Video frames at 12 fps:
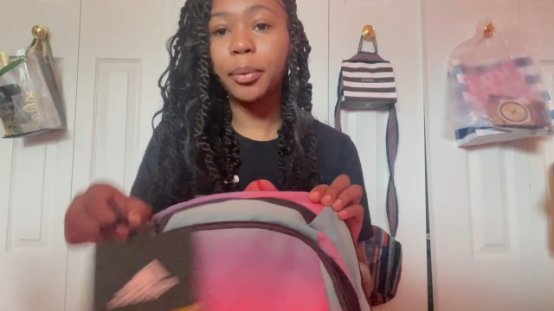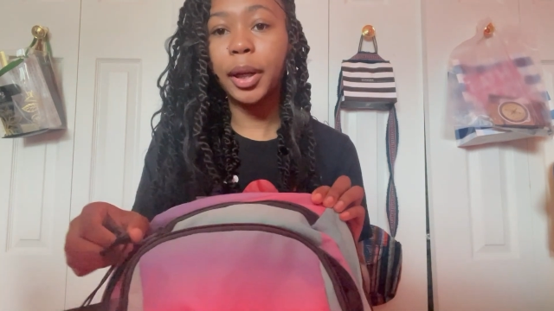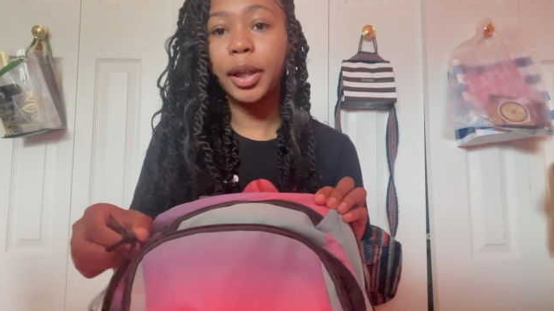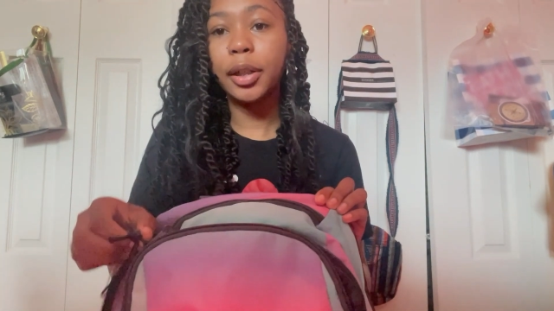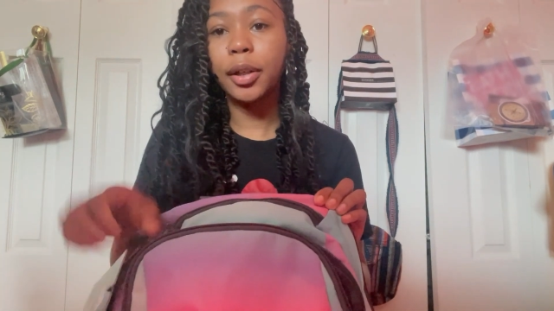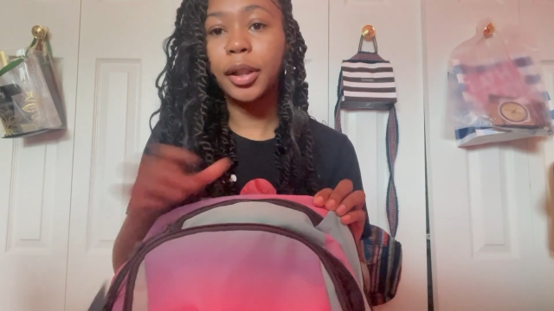
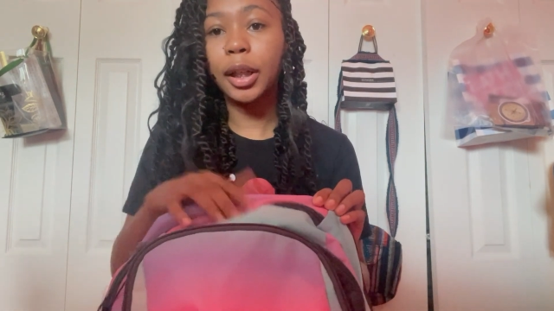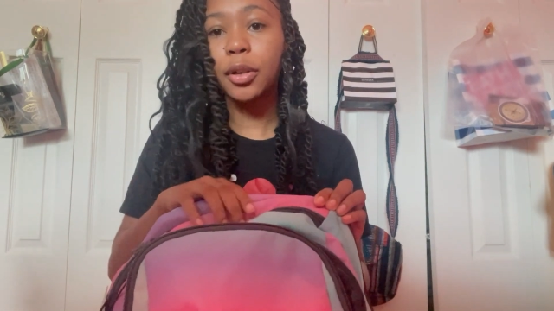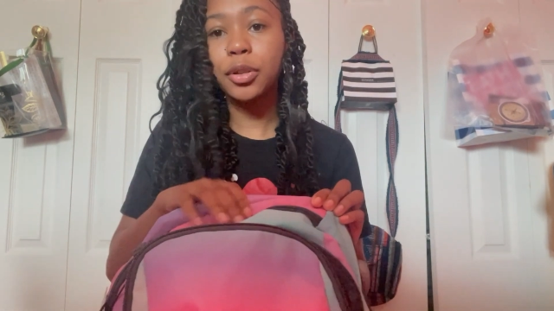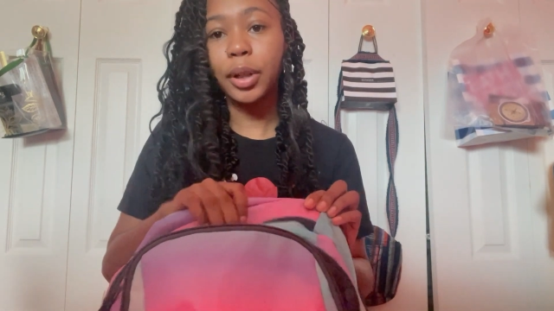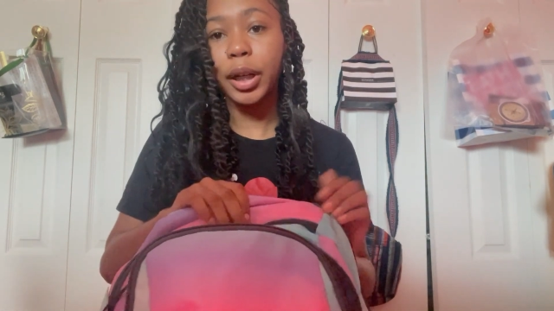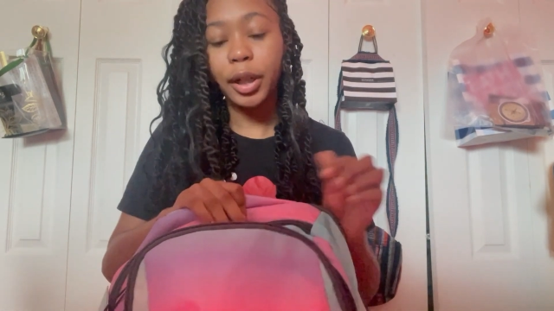right here that goes
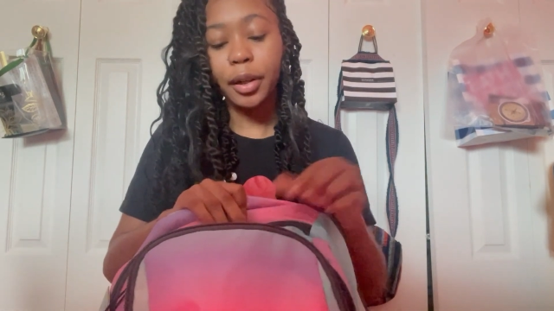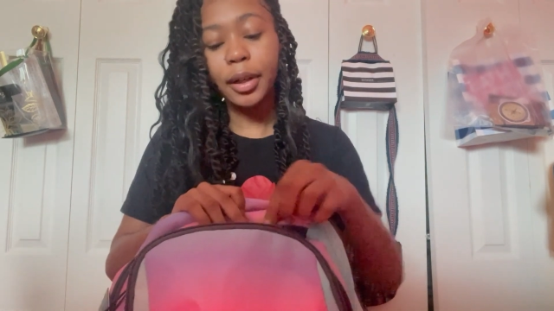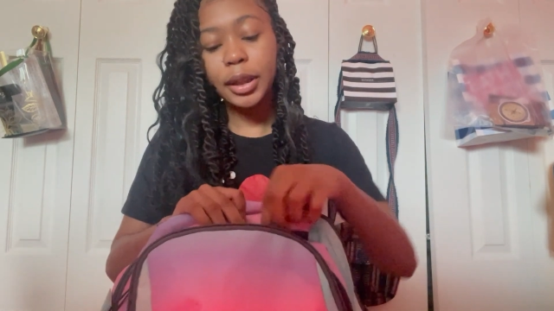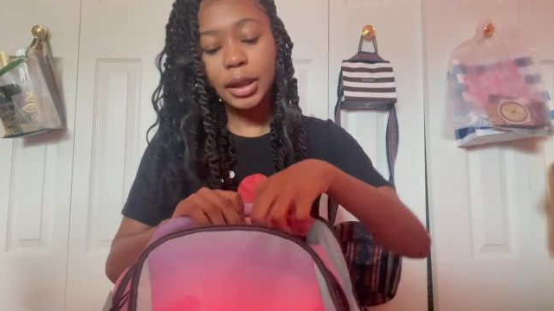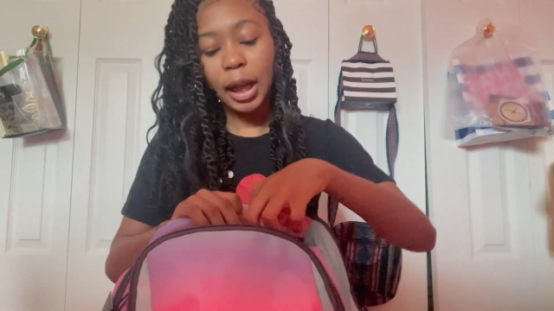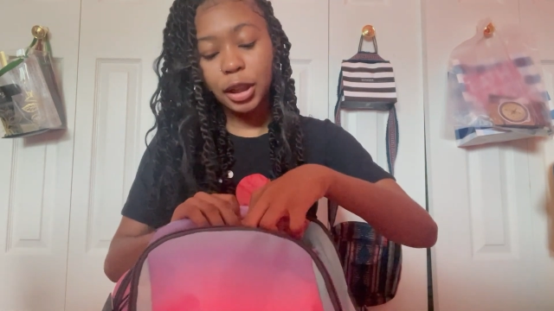right here.
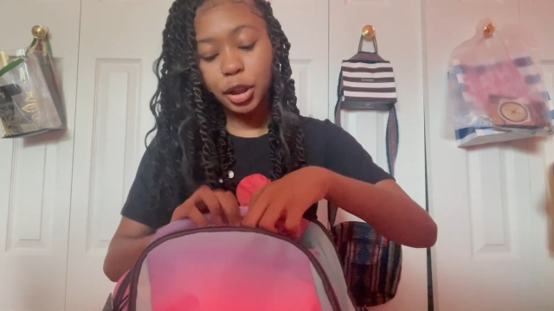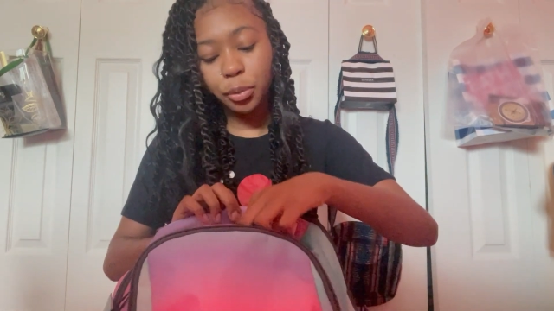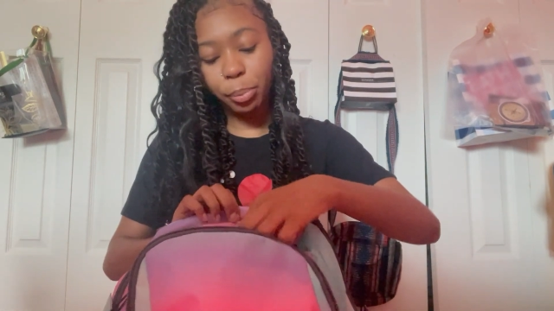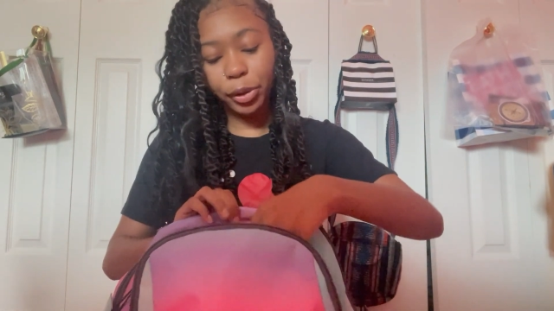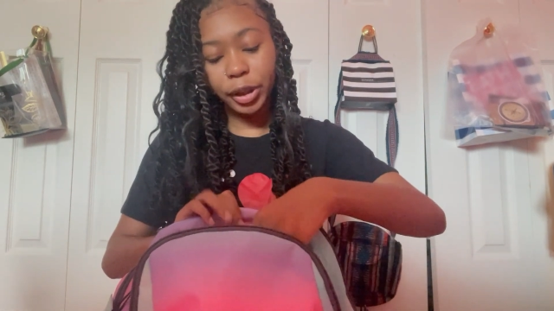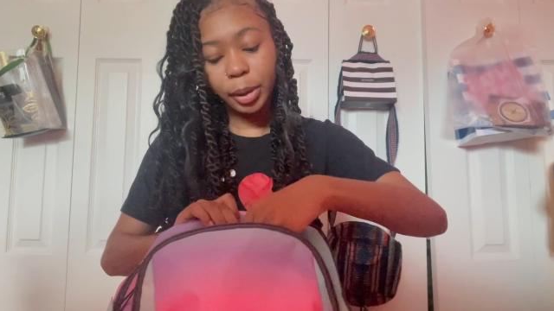It's not
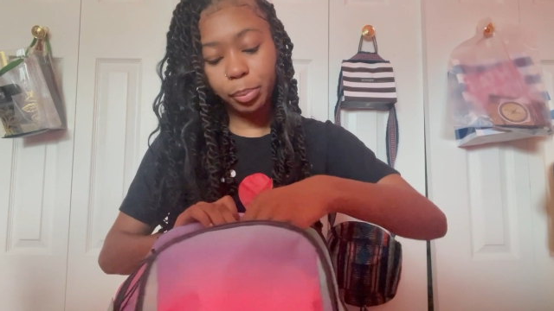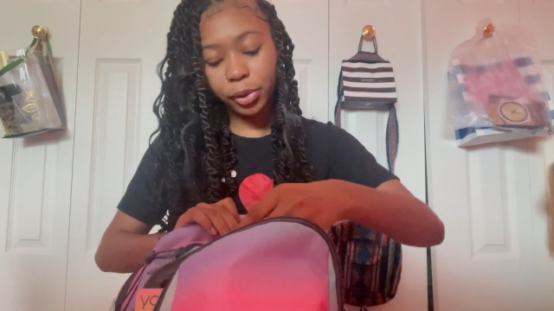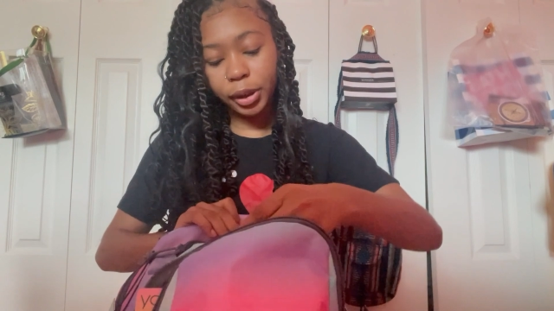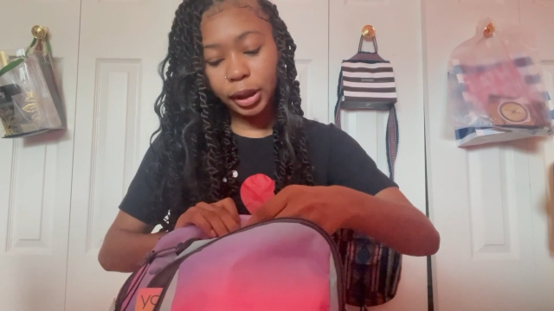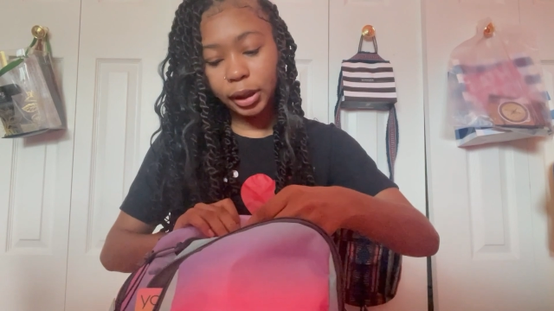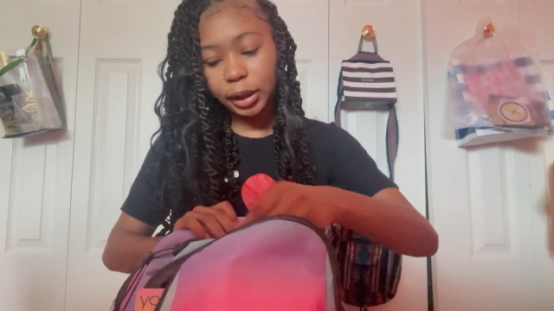super deep or
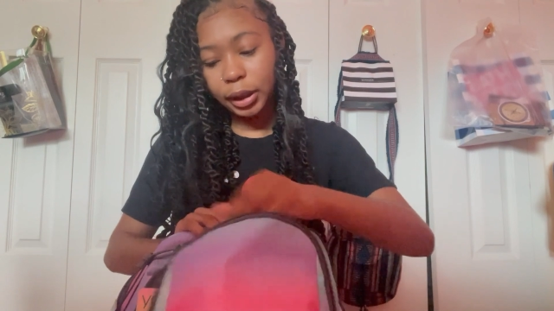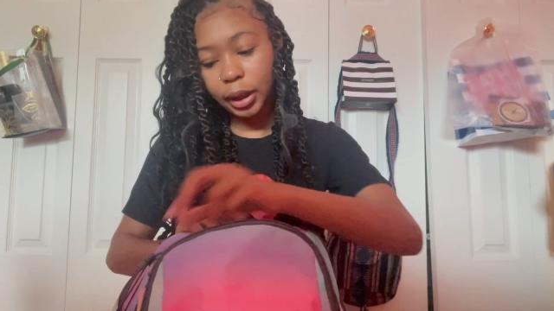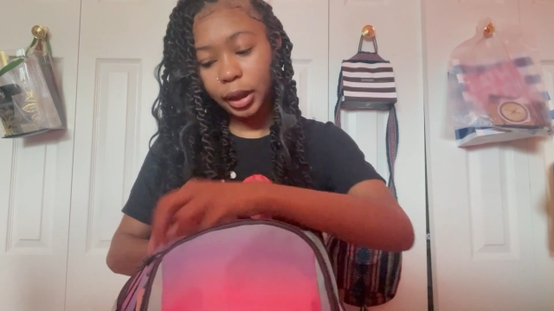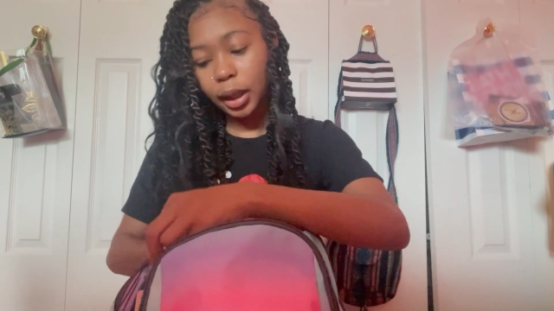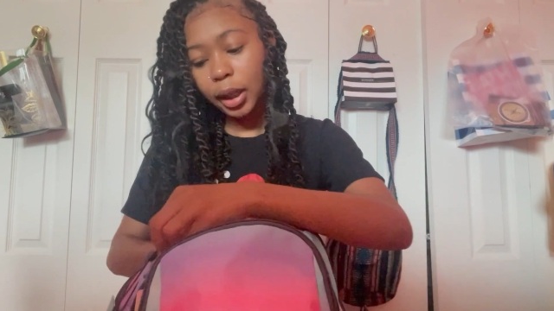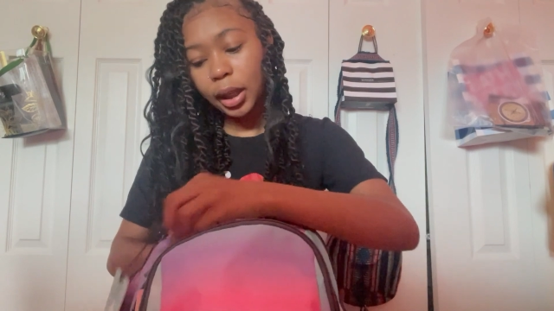anything.
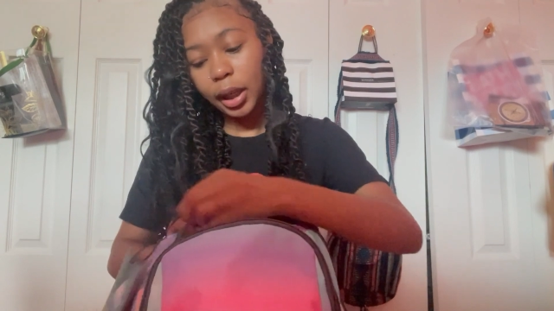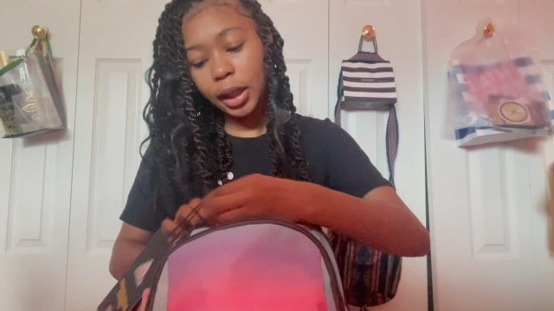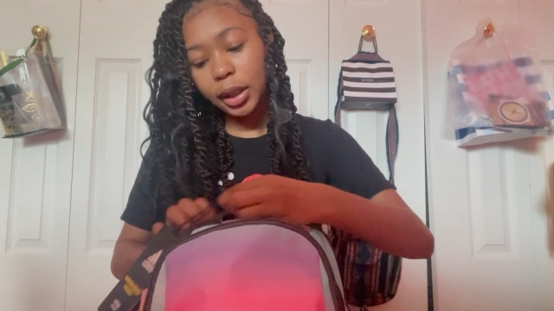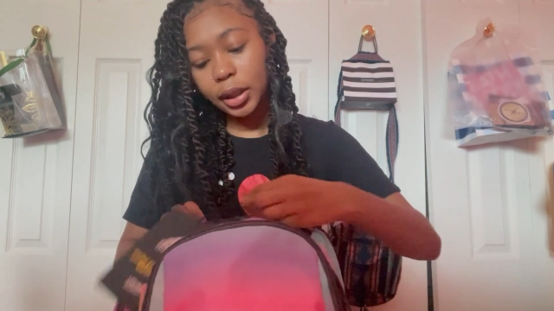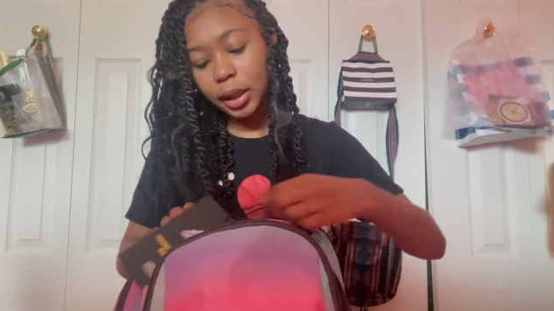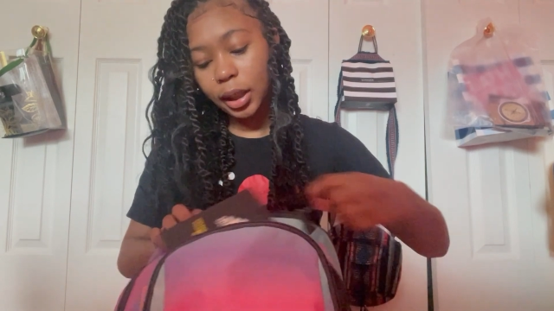It